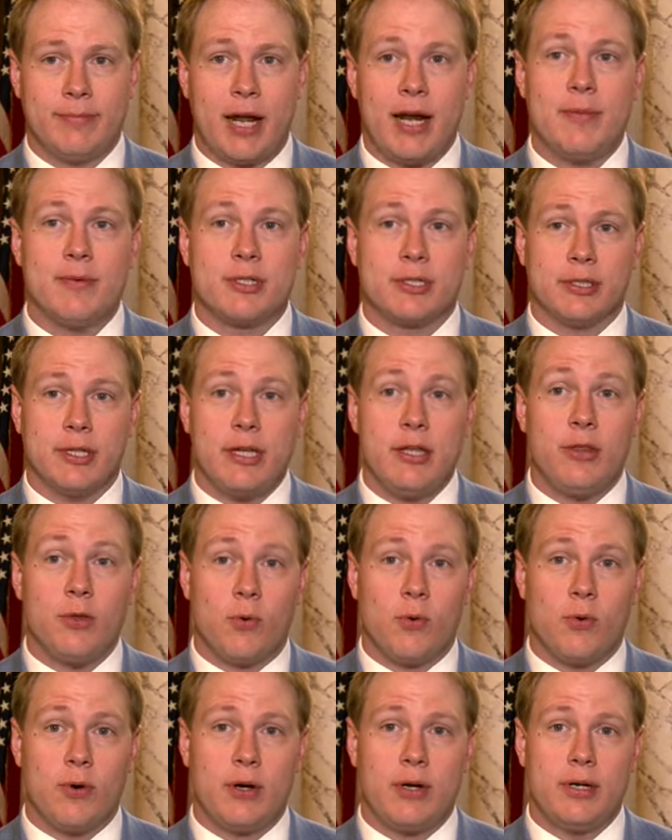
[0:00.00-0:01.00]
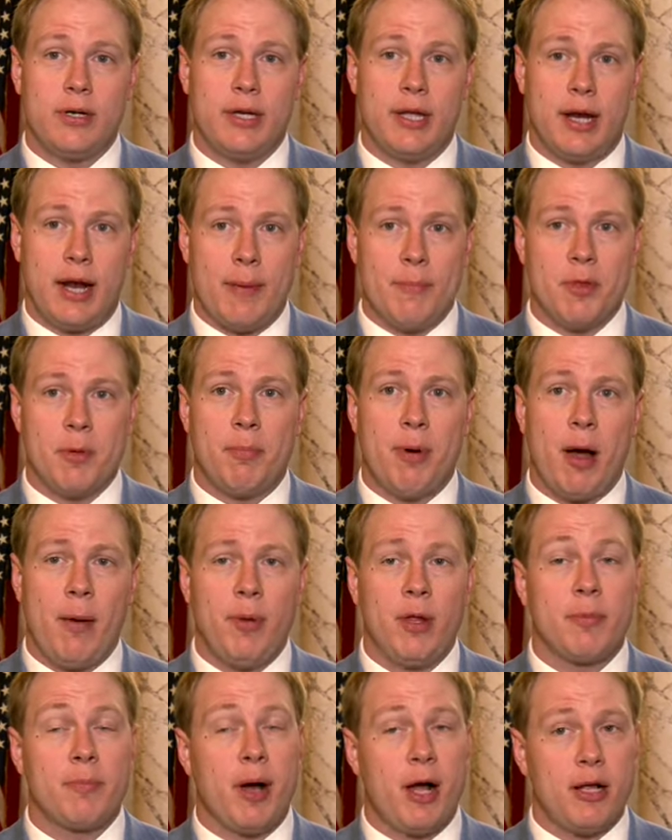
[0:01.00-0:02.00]
My name is Lee Thorne, and I'm the
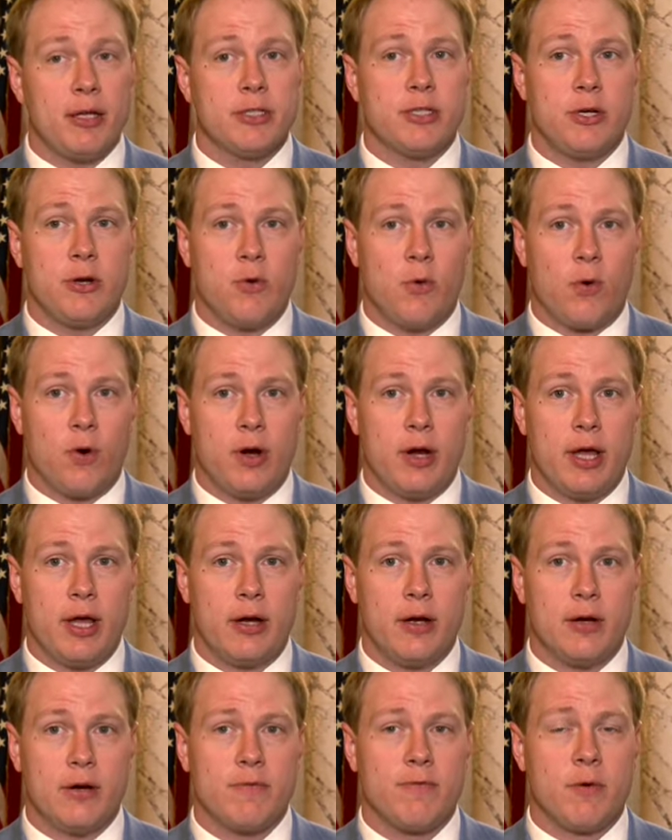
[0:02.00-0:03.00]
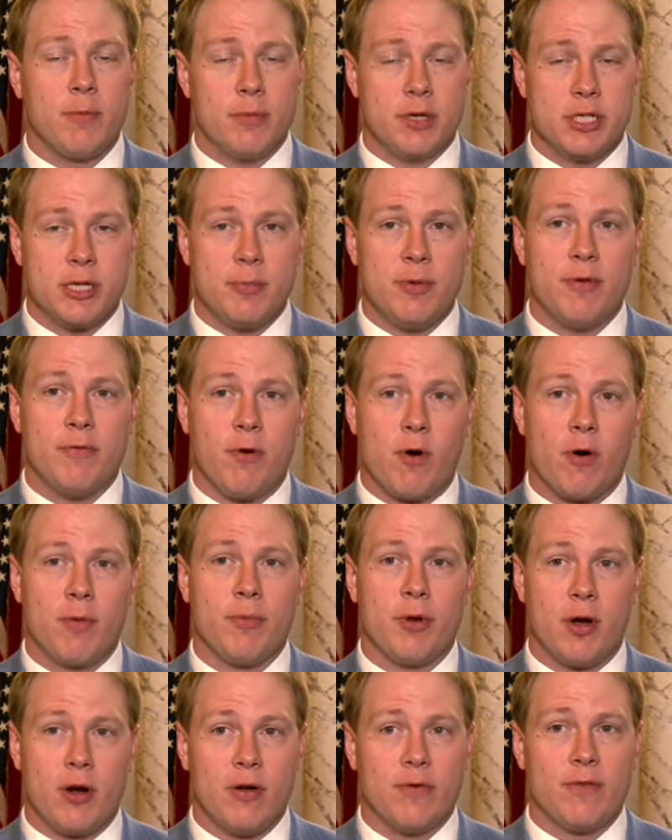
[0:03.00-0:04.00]
Public Policy Coordinator for Mississippi
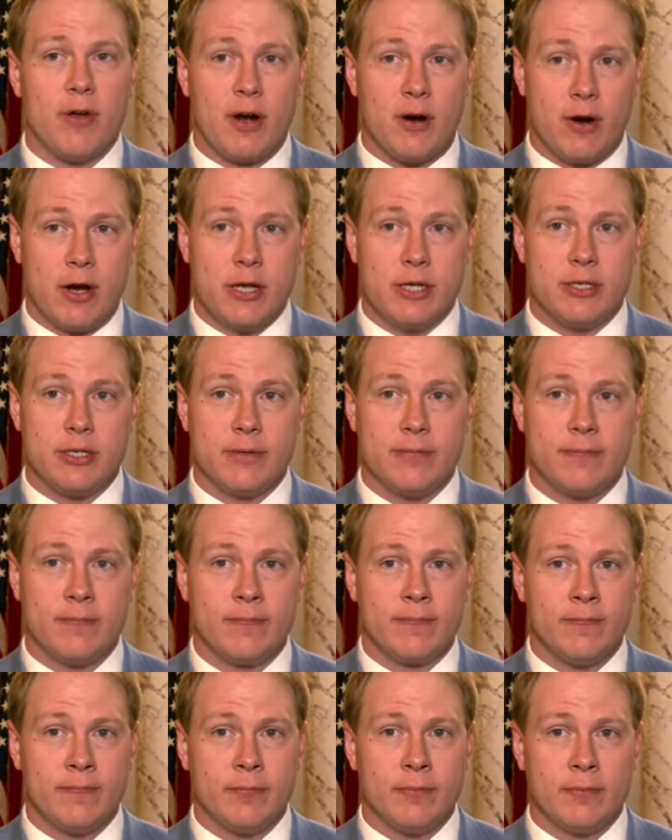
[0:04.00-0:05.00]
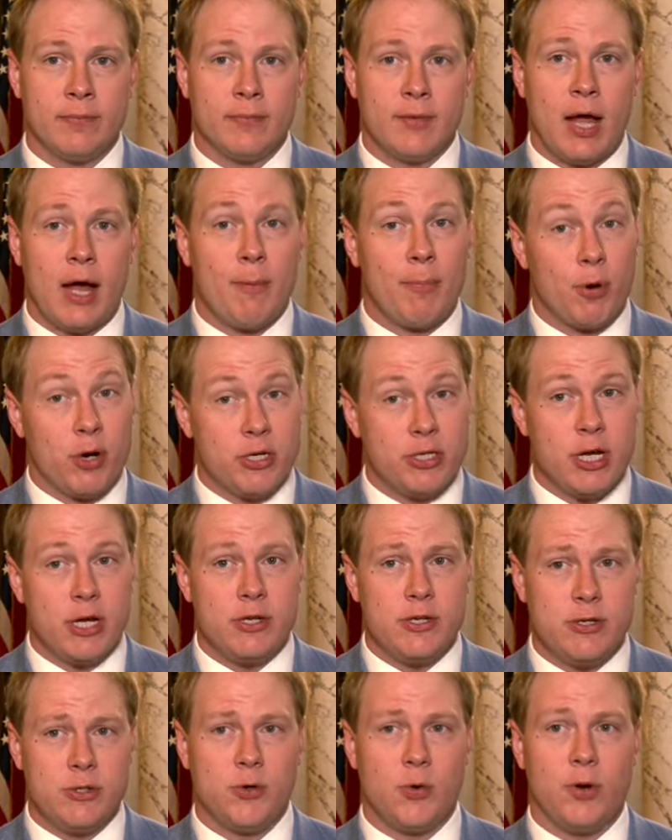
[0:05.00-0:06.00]
Farm Bureau Federation. I
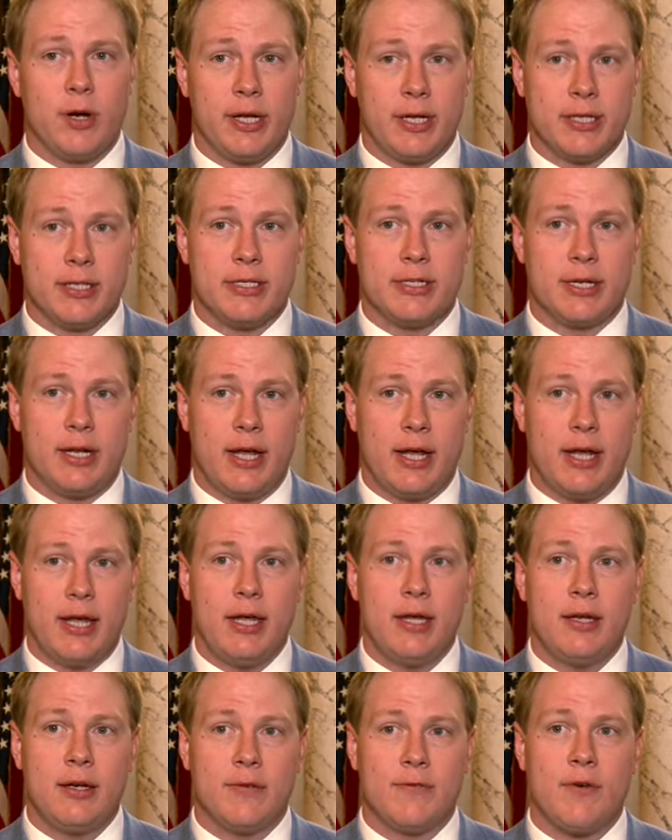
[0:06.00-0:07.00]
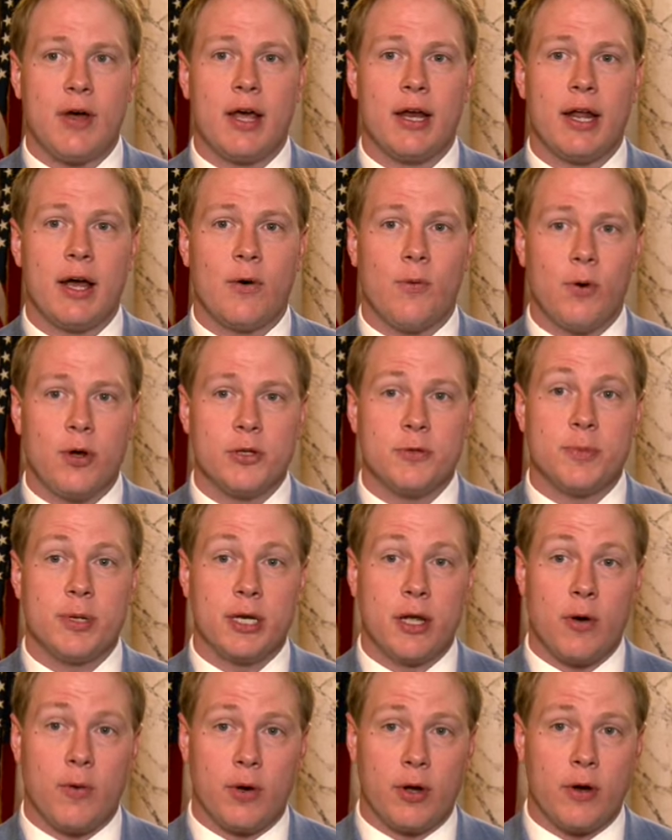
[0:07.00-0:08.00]
appreciate you joining us today to find out what has
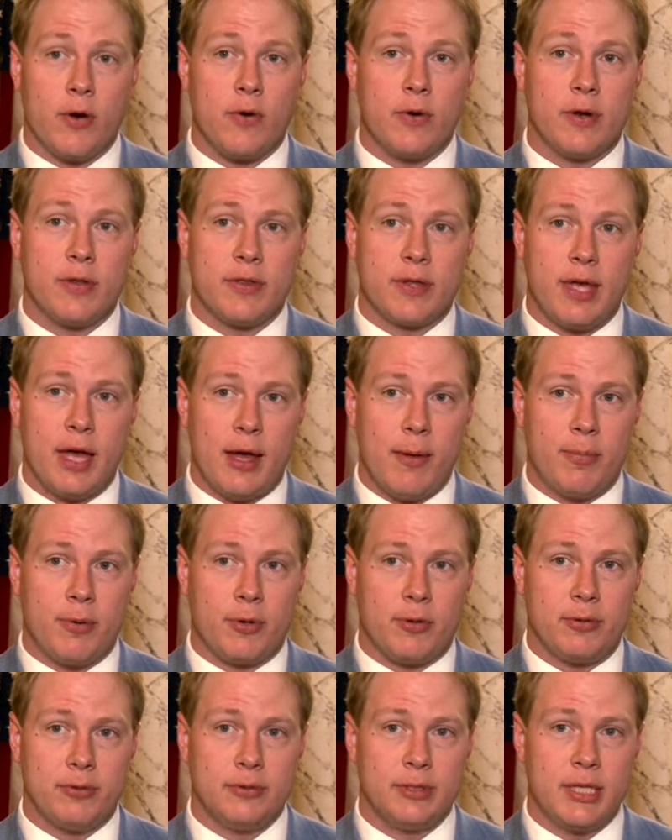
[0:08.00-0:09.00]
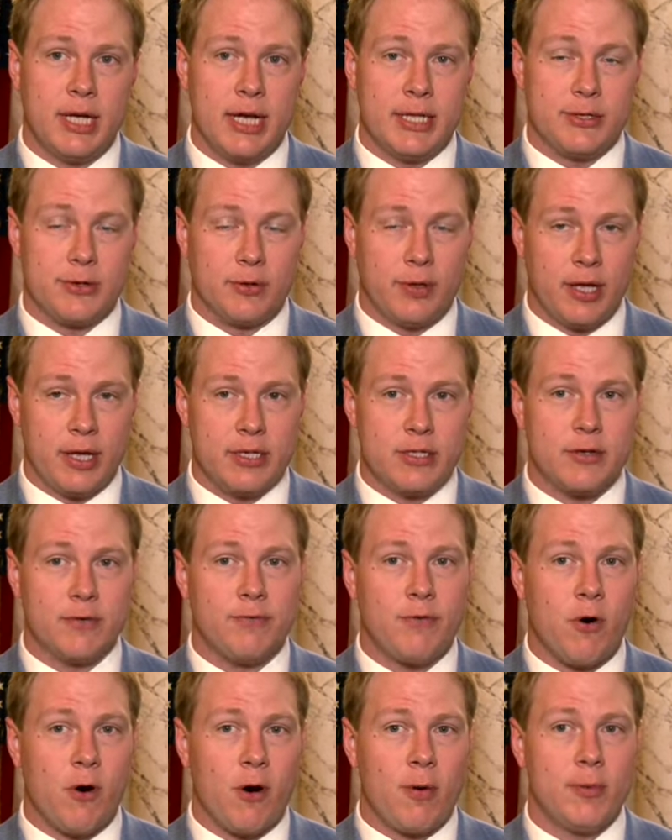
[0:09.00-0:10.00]
been going on at the Capitol as it relates to
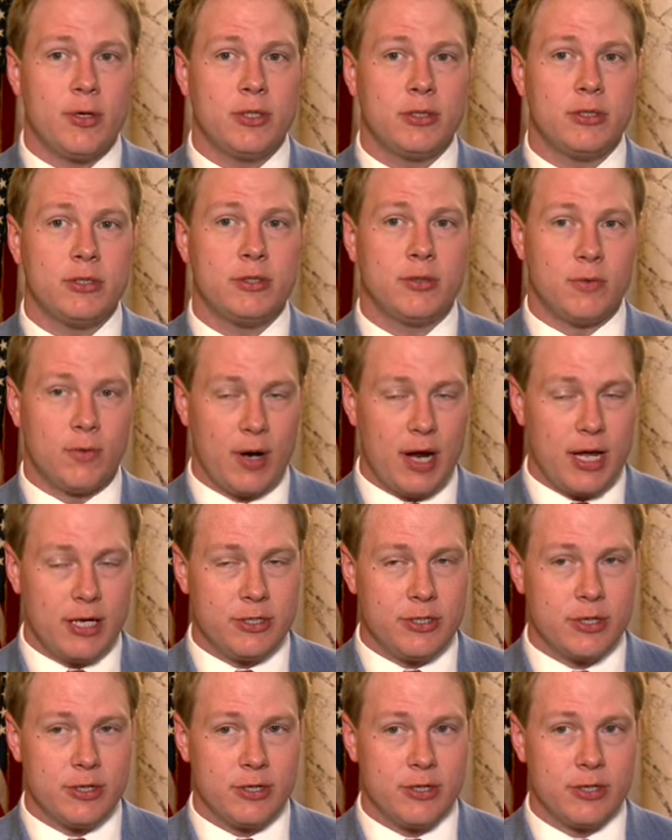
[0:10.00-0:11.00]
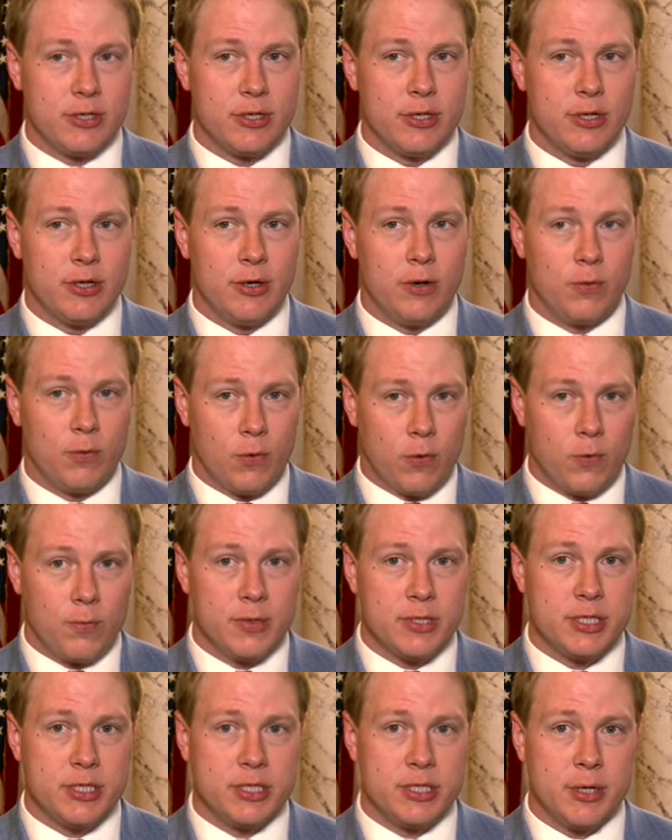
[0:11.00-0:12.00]
farmers, ranchers, rural
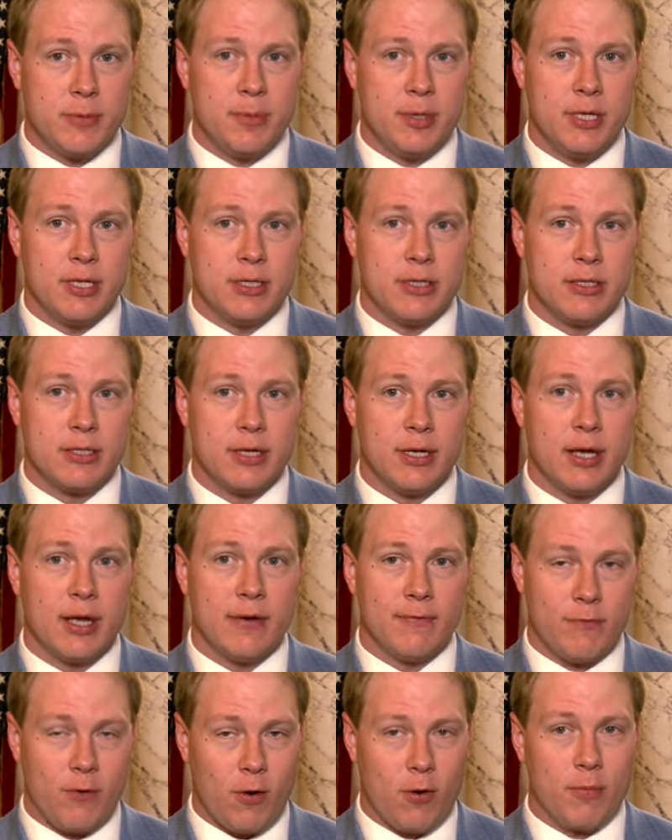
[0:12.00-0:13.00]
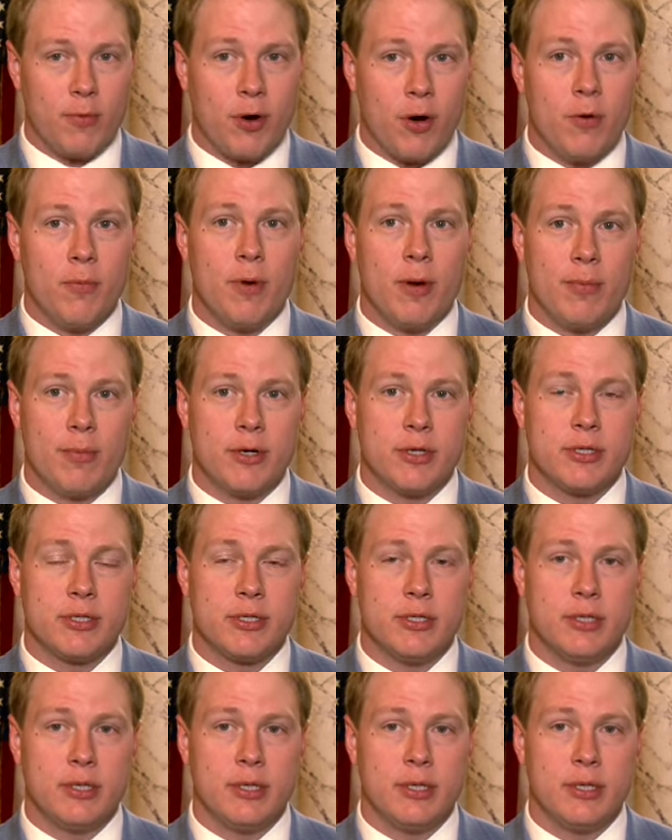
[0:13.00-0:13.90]
Mississippians, and Farm Bureau members.